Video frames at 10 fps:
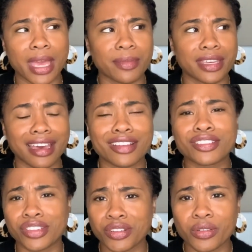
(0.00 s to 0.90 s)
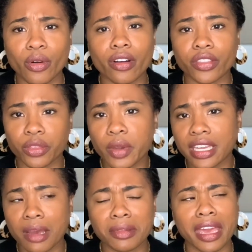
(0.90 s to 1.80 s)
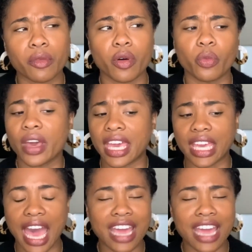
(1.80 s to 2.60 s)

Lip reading: maybe a 2 or a 3, and I'm like, well, wait,